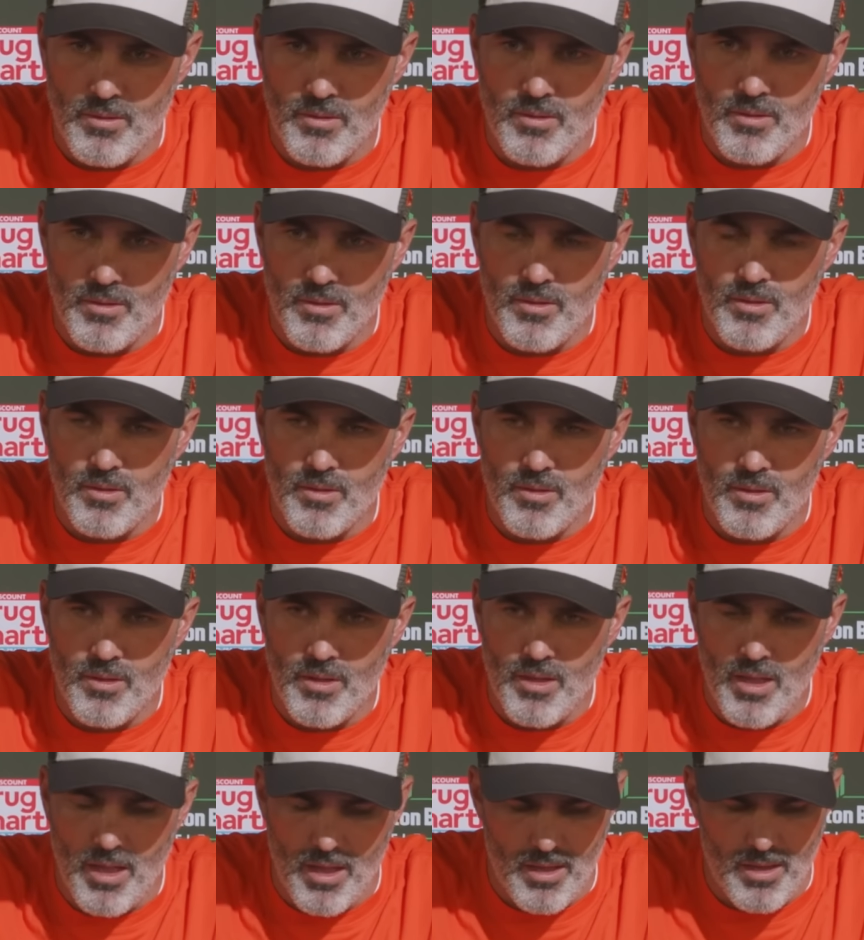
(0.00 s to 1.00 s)
But do you really
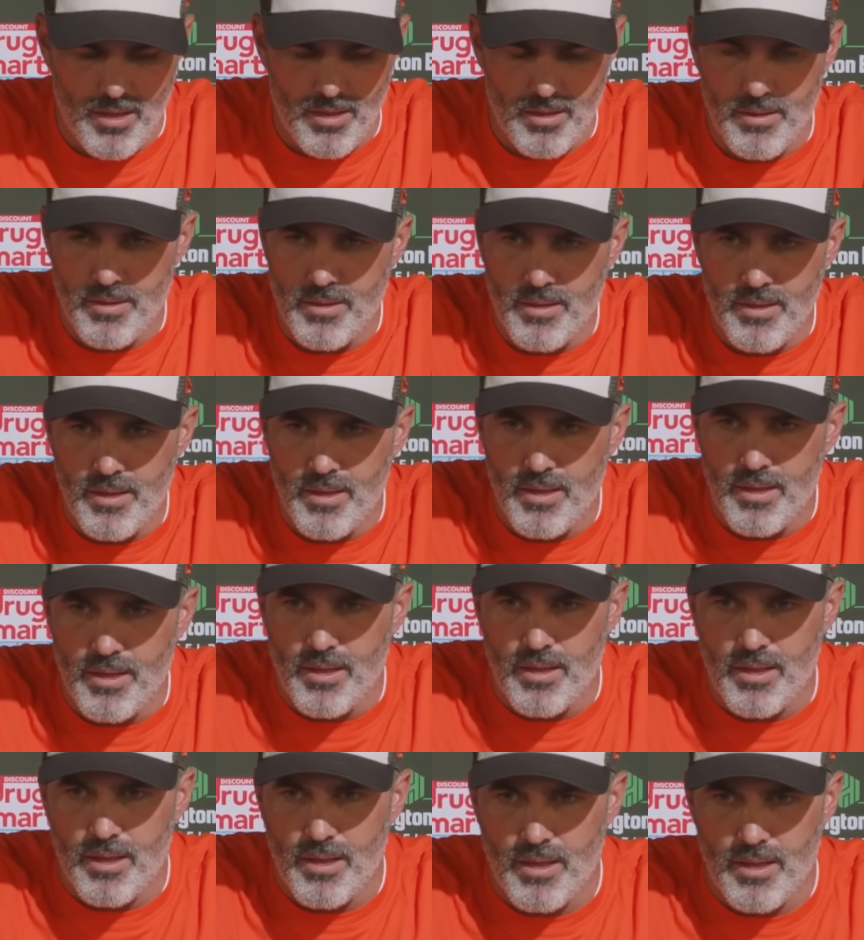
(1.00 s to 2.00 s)
feel like you
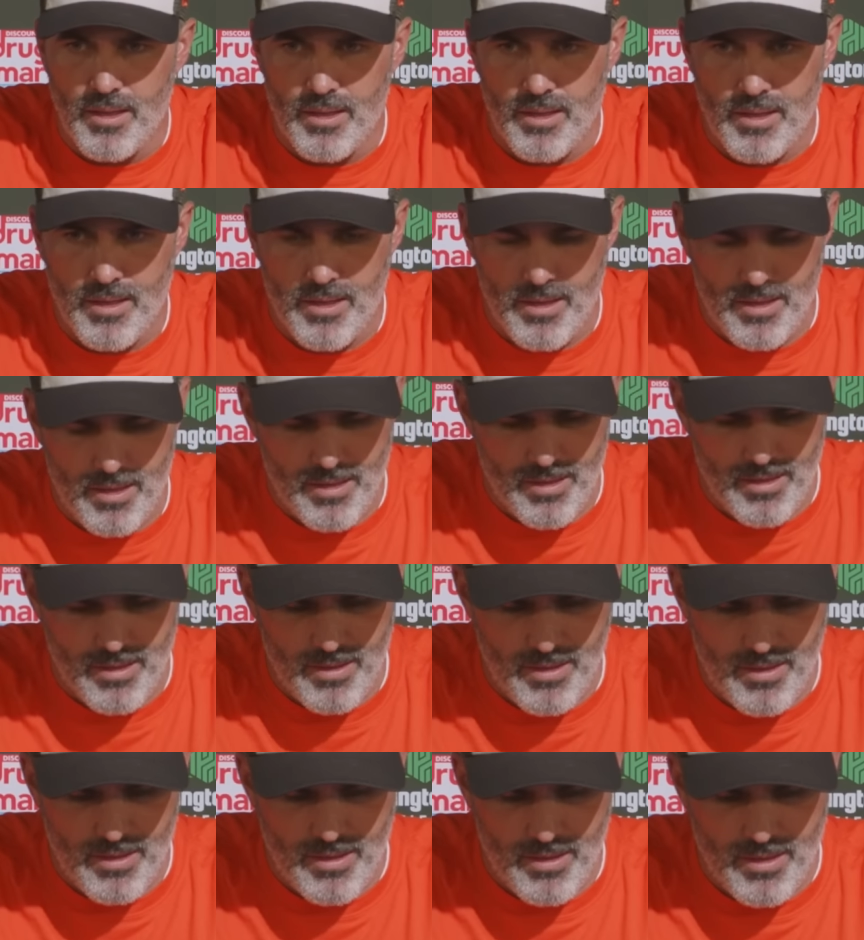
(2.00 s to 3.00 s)
practiced hard in the last,
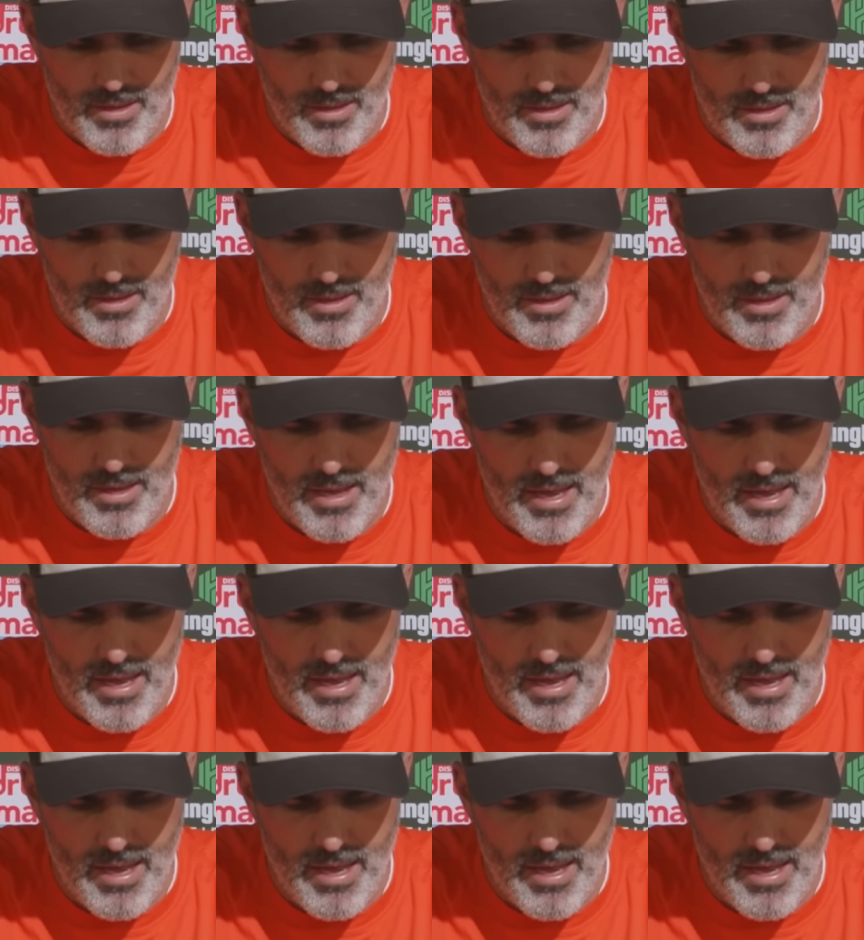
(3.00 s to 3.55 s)
whatever, 10 days?